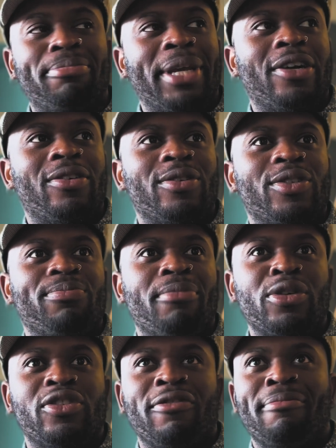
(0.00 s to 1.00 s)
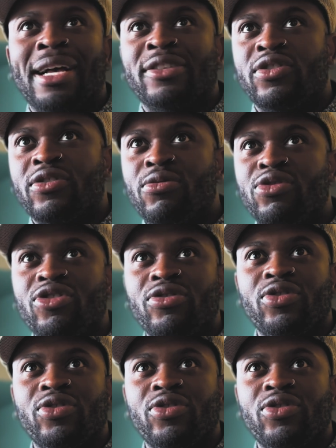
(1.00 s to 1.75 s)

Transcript: because most of my social